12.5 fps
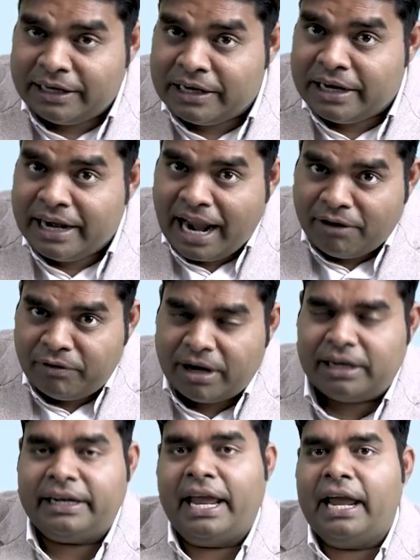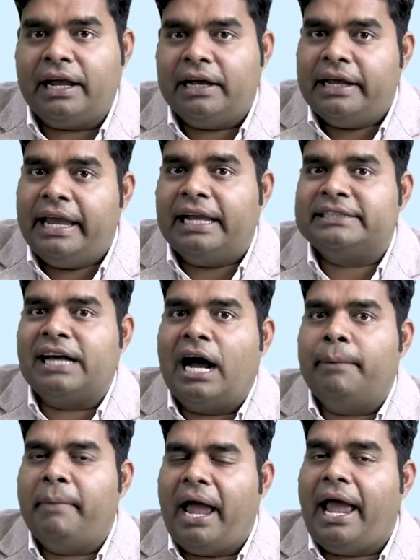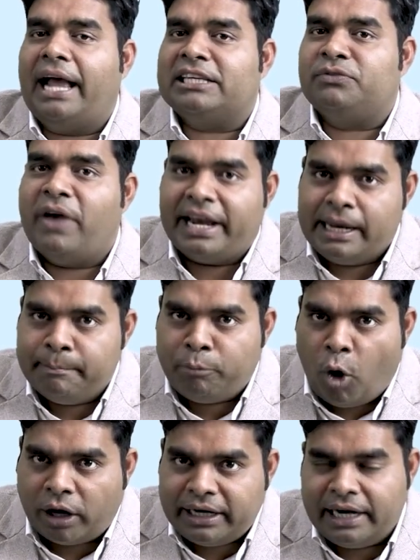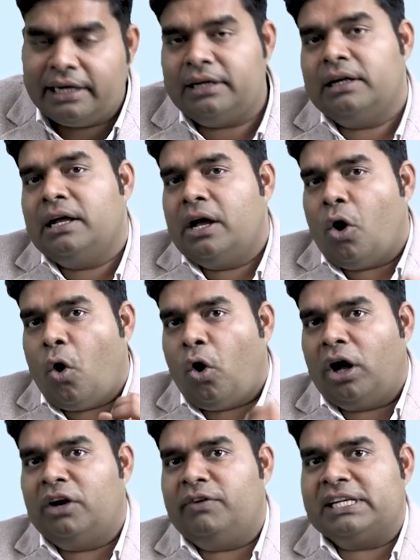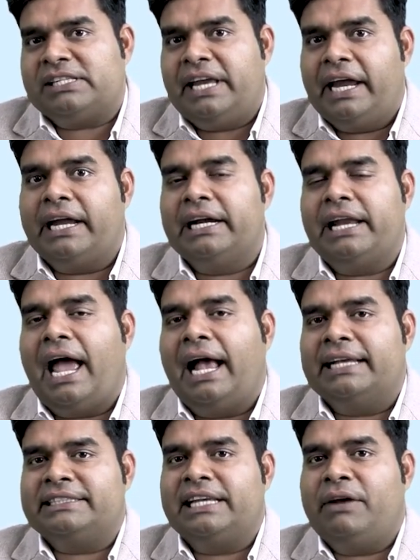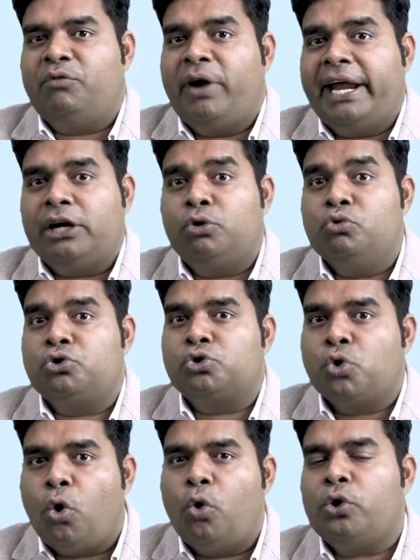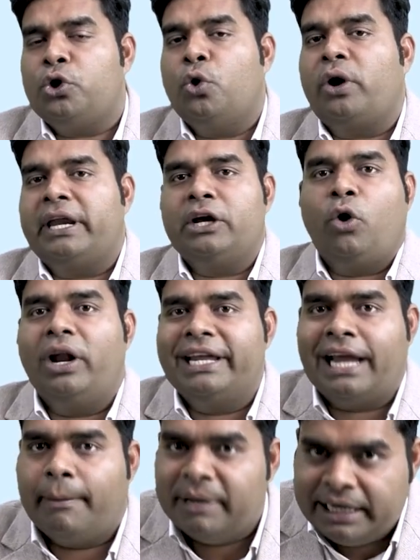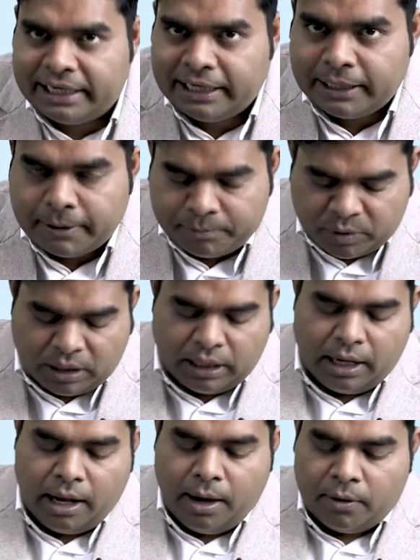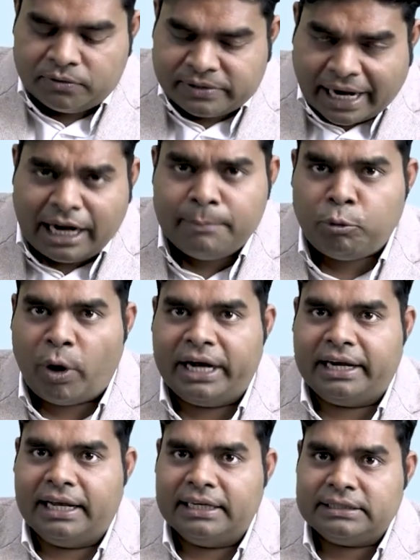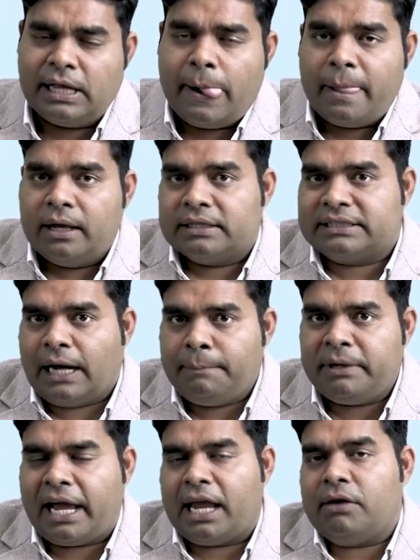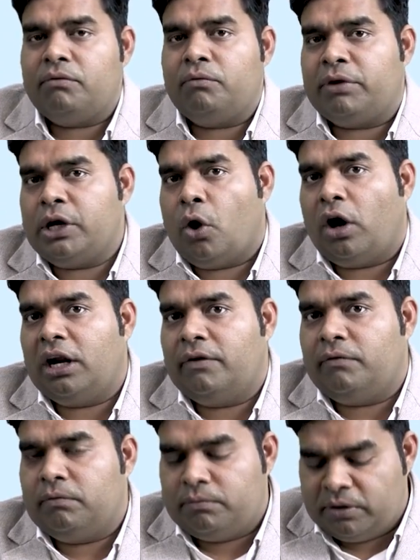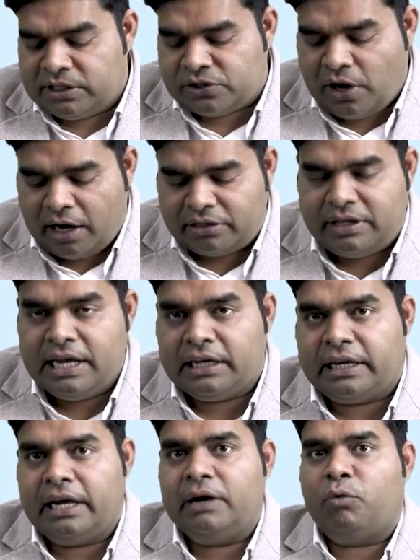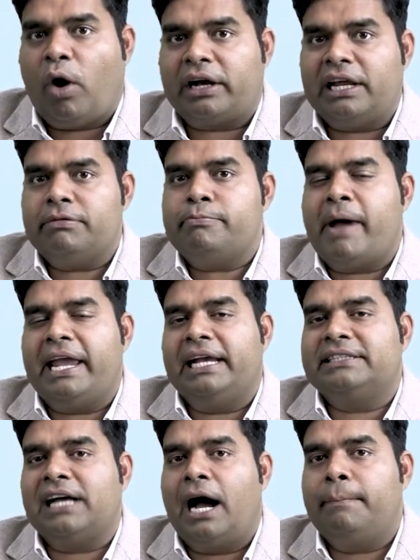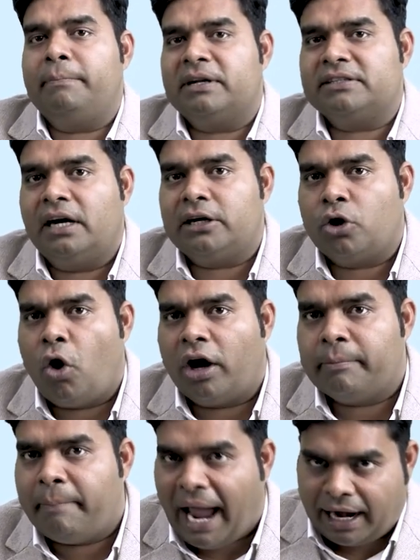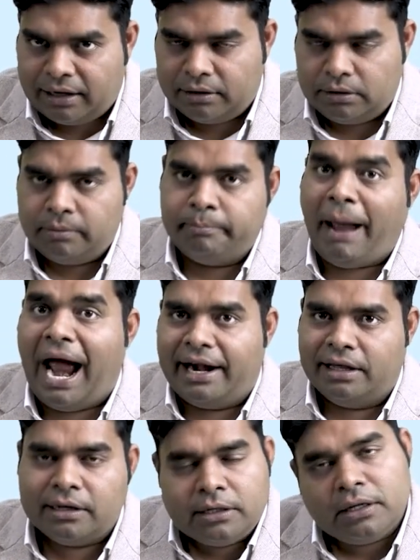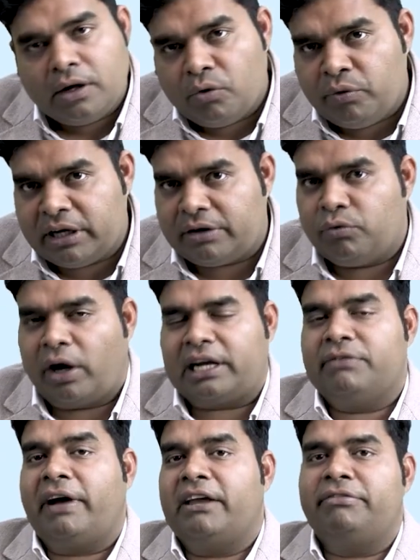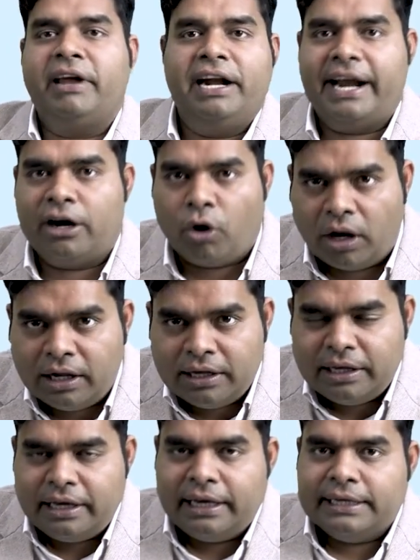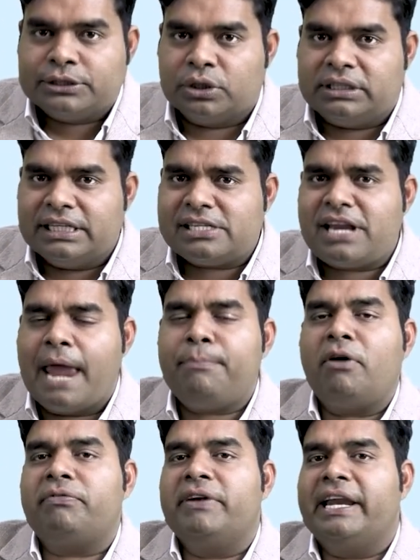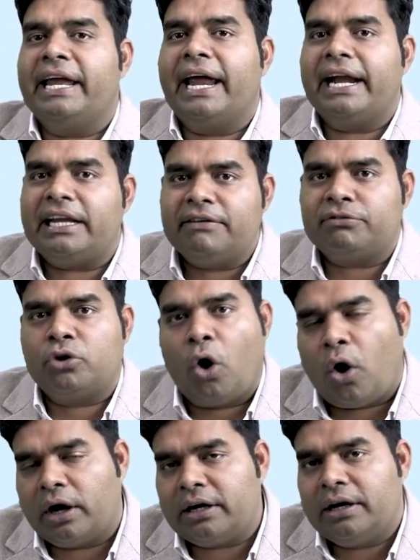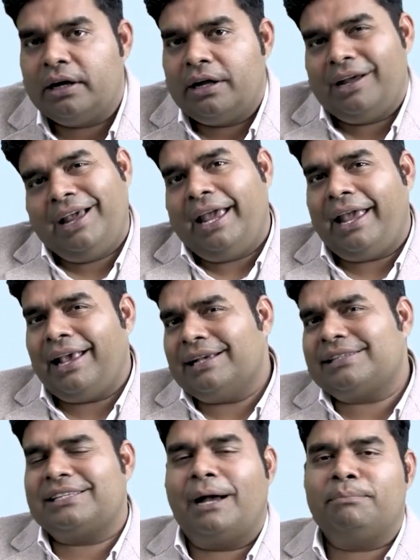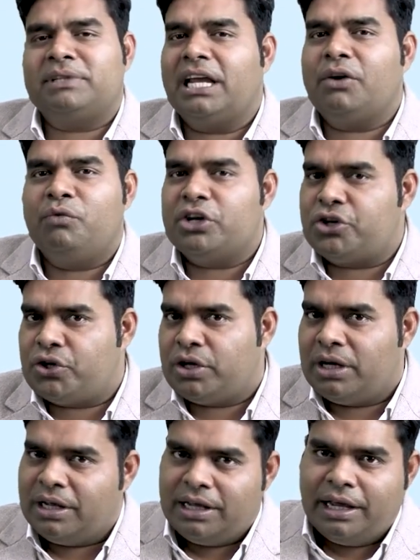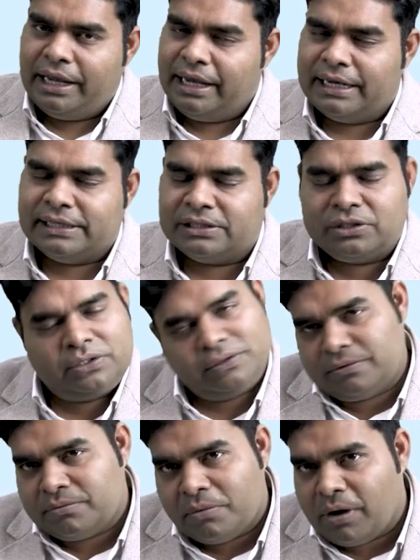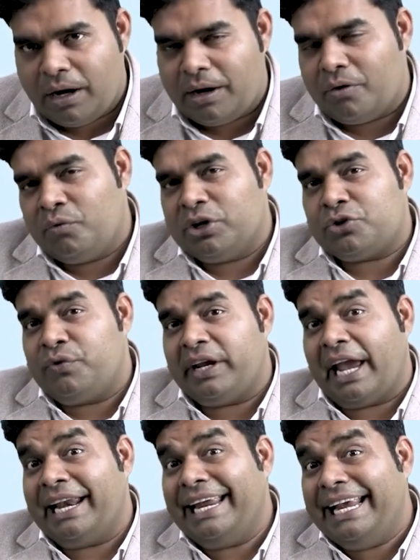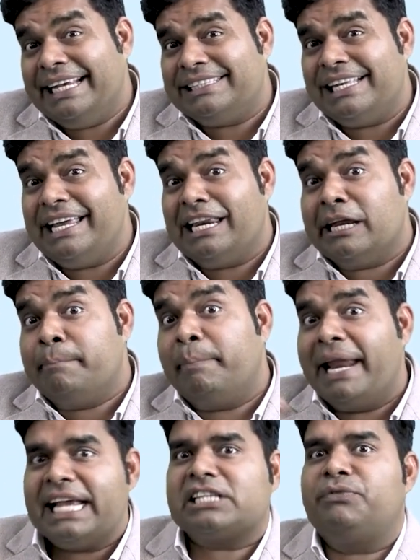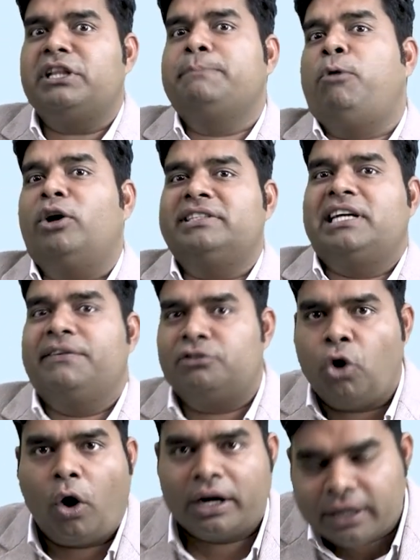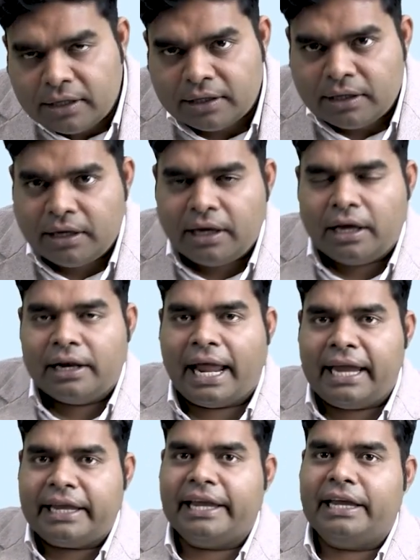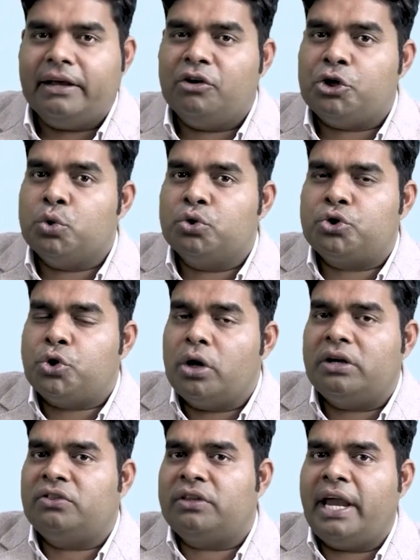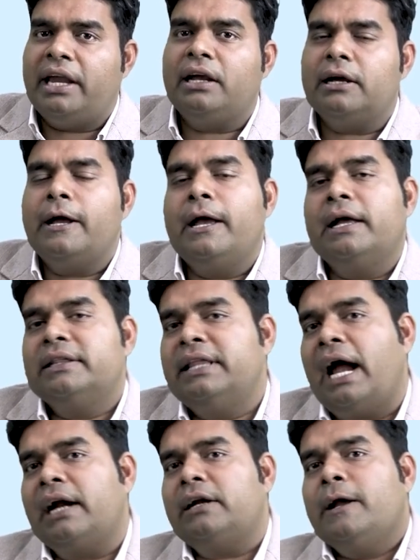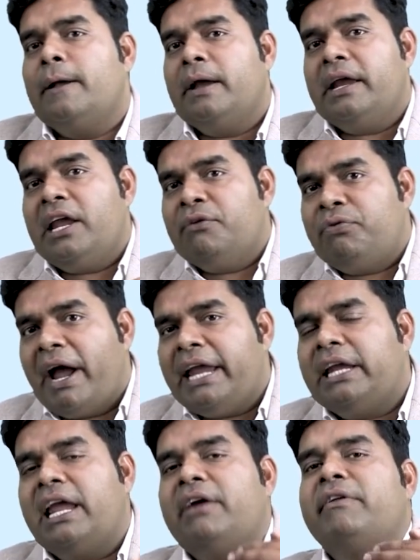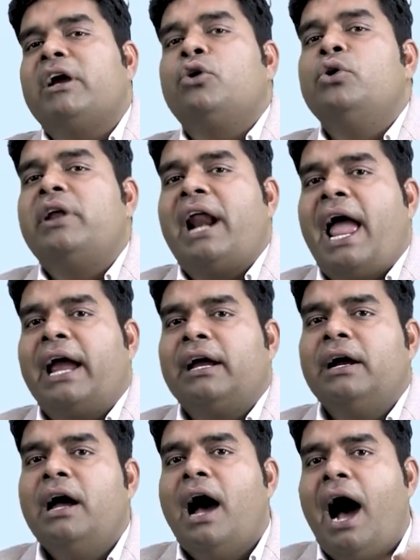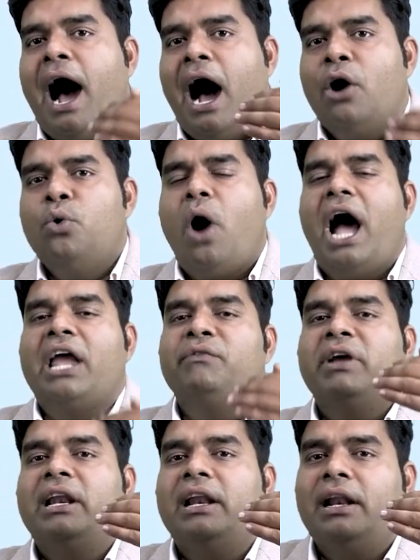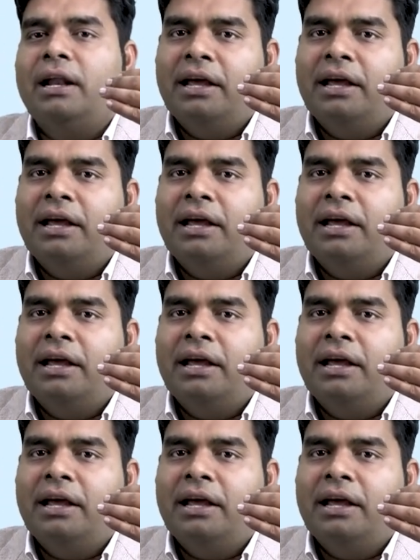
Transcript: never take exam as very important. Always take it as a way to show your recalling ability. Second point is, sometime we start thinking, what if my exam result gone bad? What if I failed and all? So this type of negative thought is something which we can easily replace with positive thought. Like, you should think that if I gave a good rank, how I will